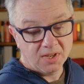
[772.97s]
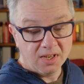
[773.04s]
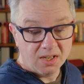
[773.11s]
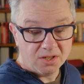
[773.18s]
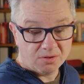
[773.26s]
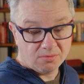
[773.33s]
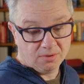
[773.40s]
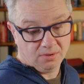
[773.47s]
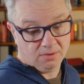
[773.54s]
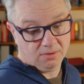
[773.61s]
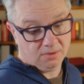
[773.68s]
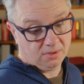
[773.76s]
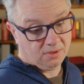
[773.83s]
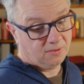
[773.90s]
His
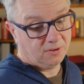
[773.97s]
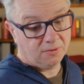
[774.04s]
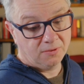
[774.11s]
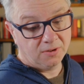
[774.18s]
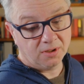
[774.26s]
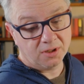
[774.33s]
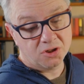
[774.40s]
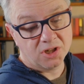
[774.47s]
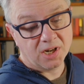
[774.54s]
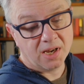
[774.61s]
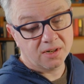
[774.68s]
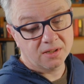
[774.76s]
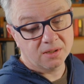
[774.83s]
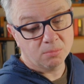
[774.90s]
own, if you're feeling
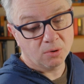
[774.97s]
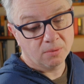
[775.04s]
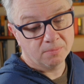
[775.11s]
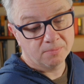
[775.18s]
charitable."